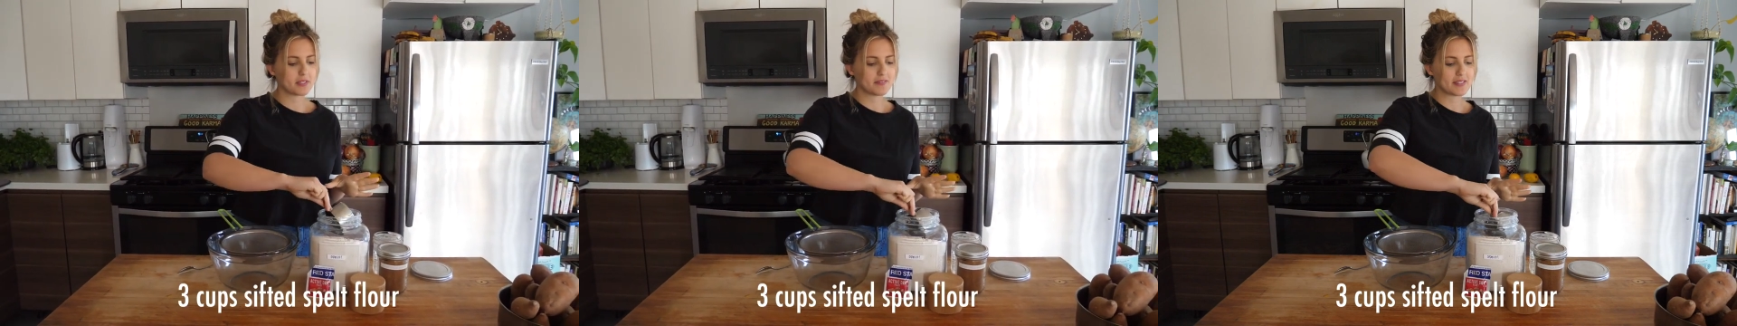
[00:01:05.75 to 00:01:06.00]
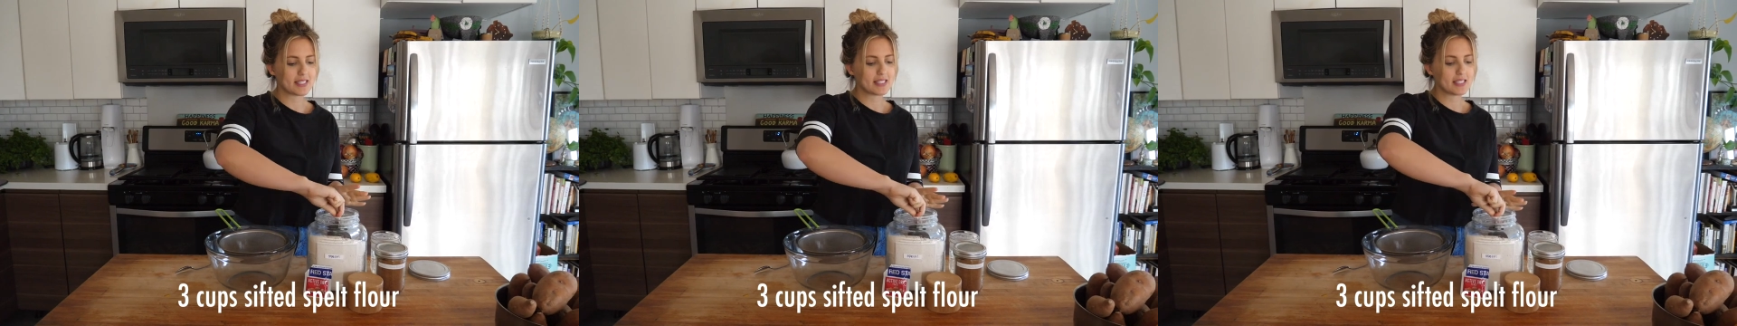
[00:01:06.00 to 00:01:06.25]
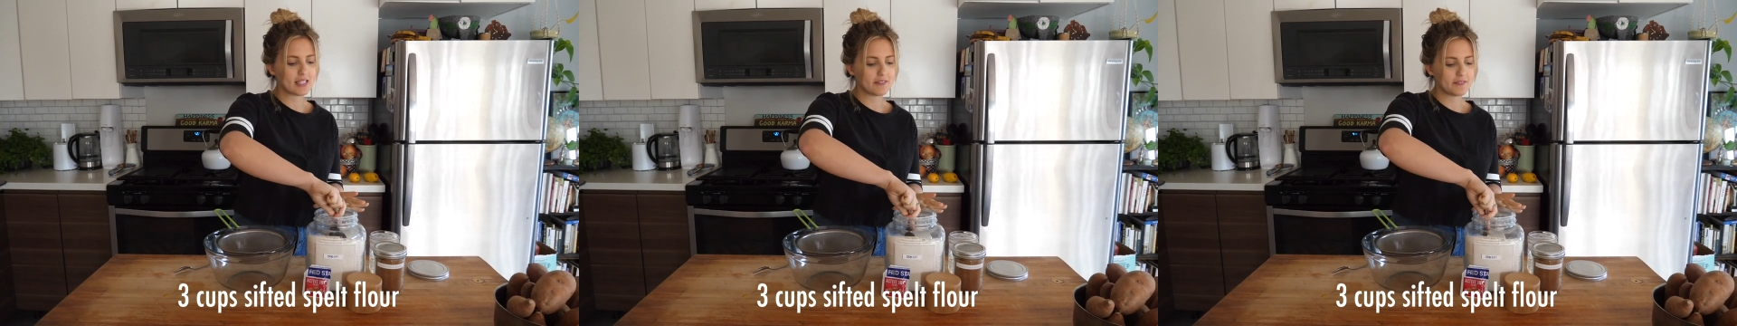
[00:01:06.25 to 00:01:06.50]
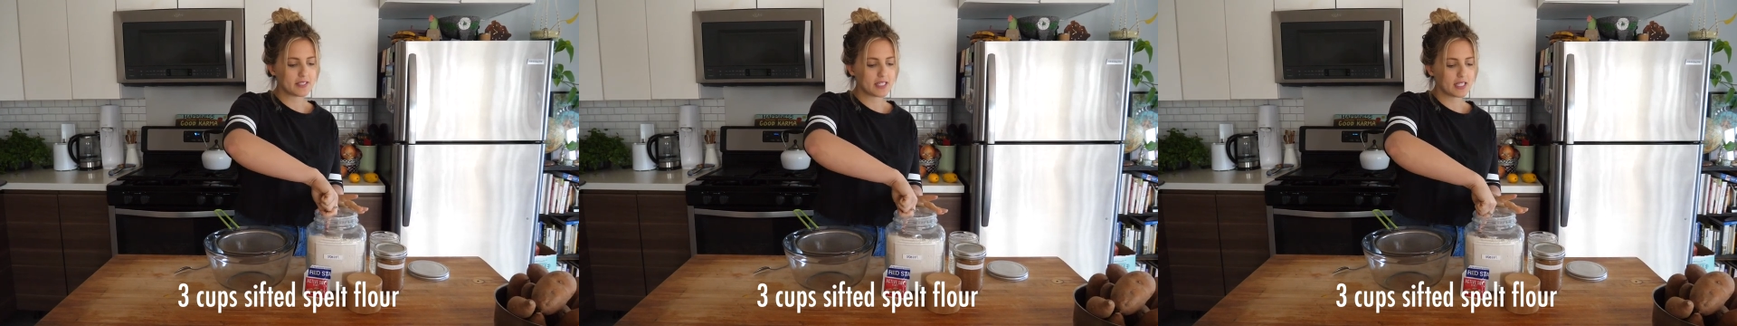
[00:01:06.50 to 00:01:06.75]
of
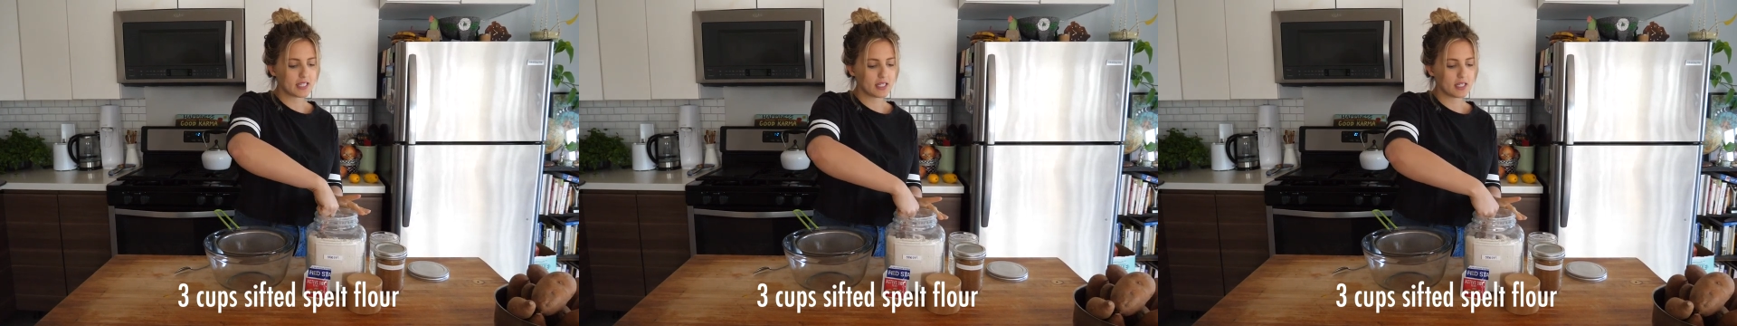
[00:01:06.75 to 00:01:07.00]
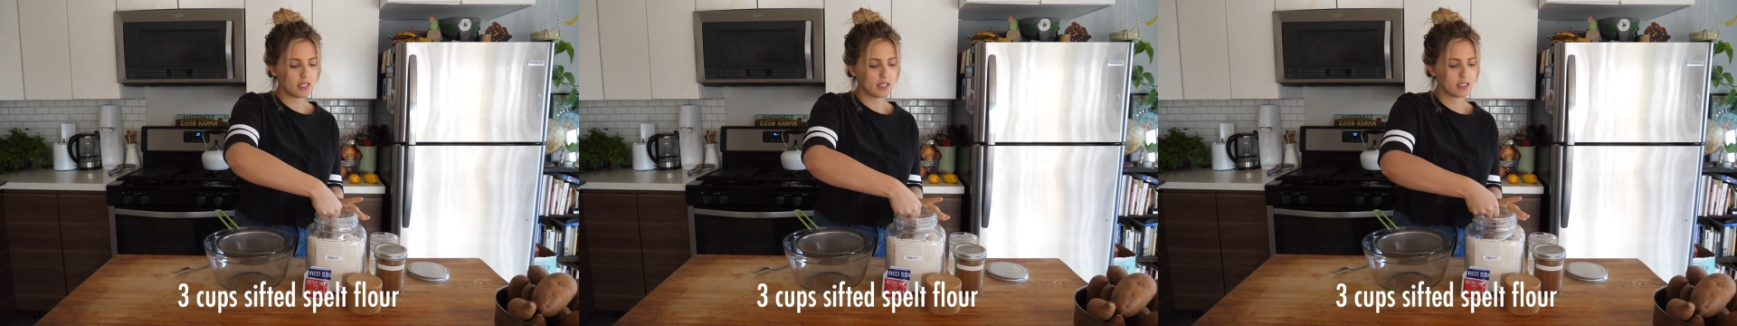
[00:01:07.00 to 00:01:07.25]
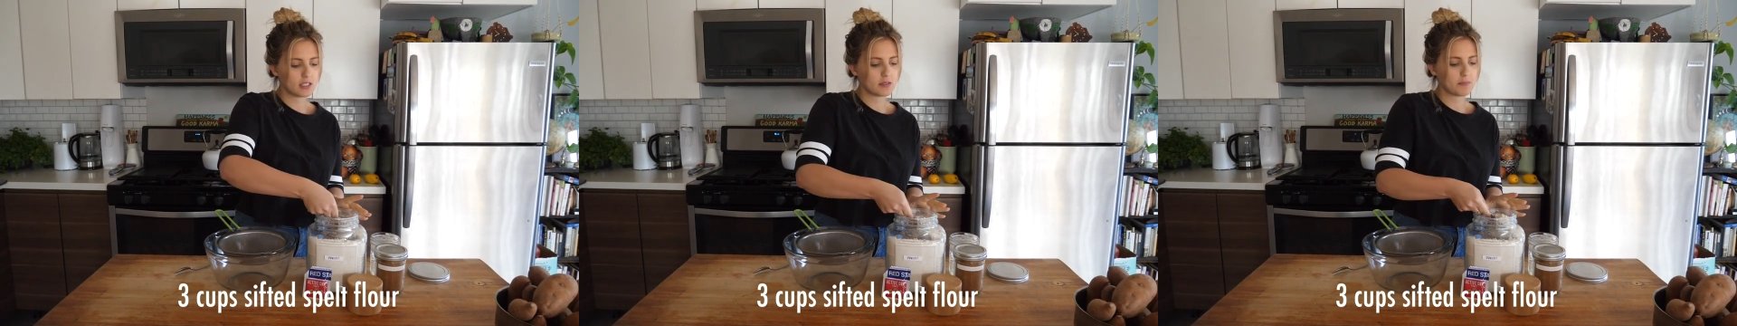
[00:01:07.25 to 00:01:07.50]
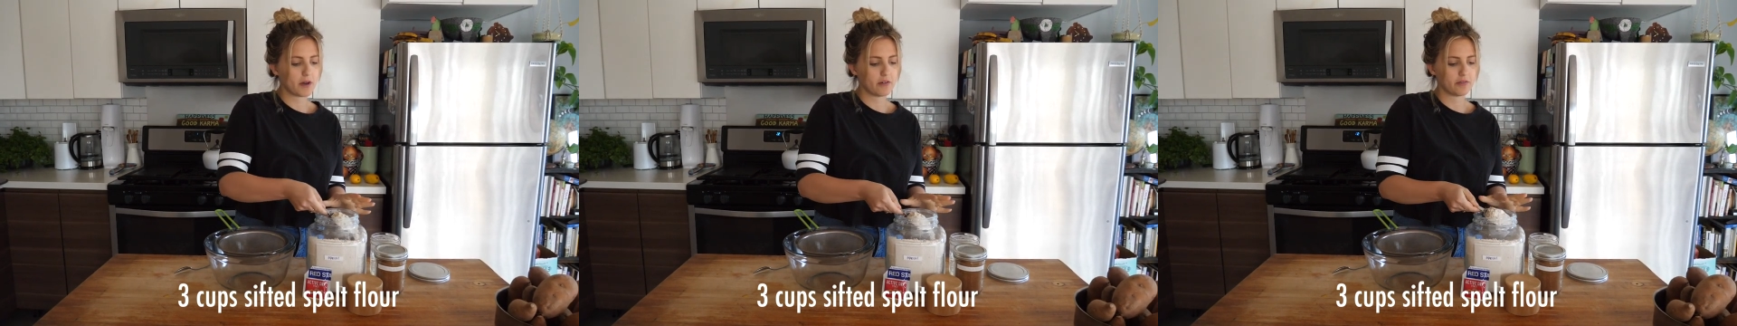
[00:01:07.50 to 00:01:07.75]
sifted
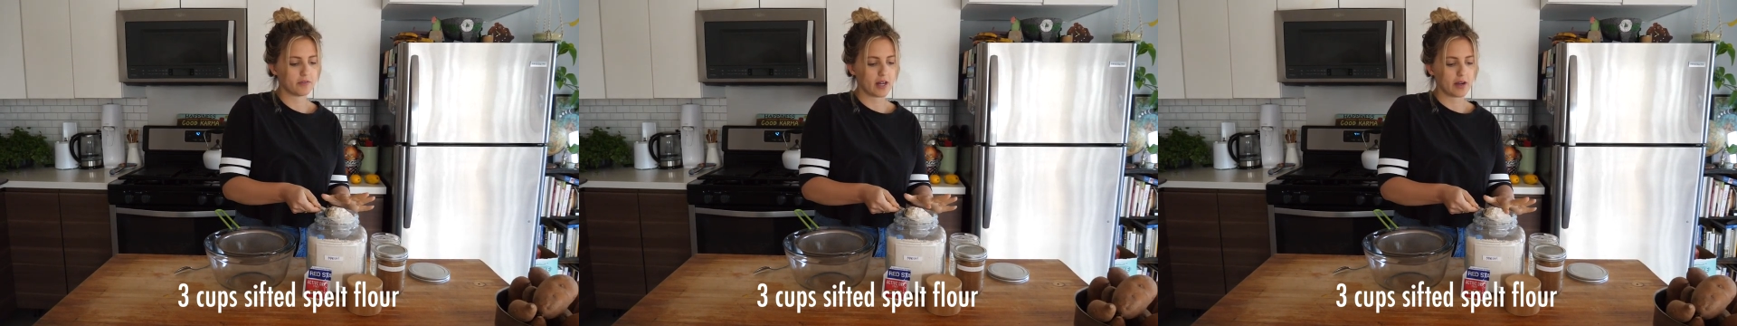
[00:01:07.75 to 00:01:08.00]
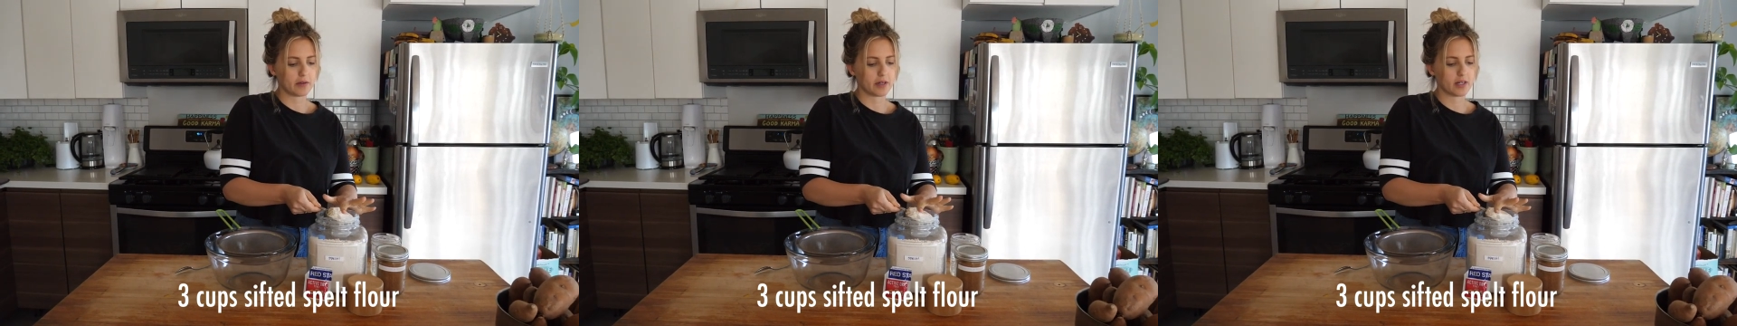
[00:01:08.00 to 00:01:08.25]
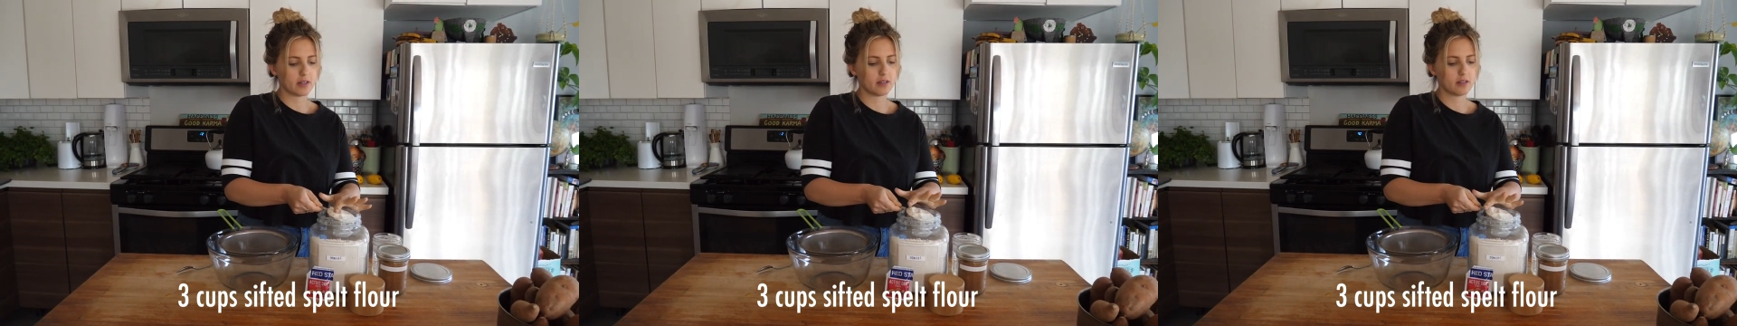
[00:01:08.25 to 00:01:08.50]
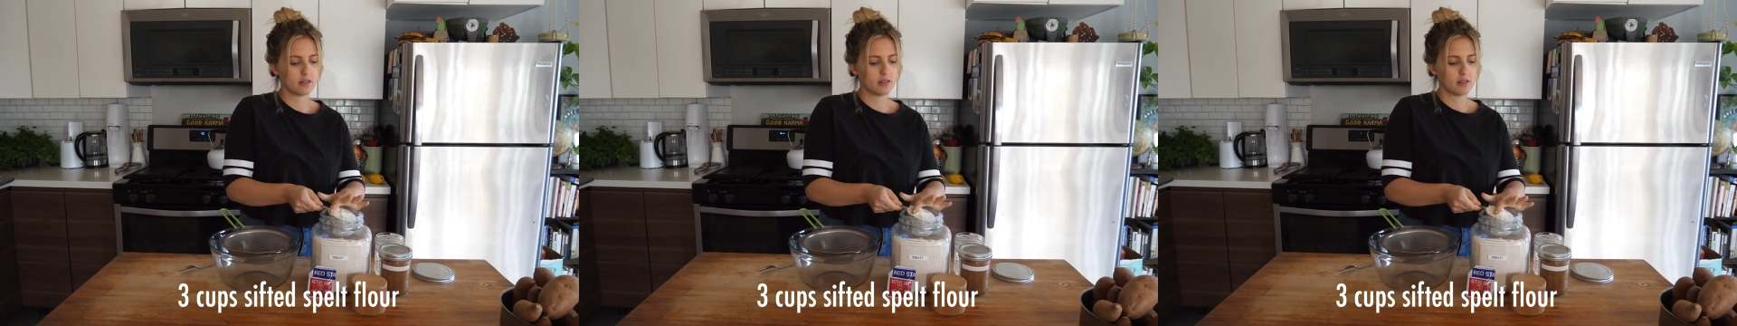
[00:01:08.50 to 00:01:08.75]
spelt flour.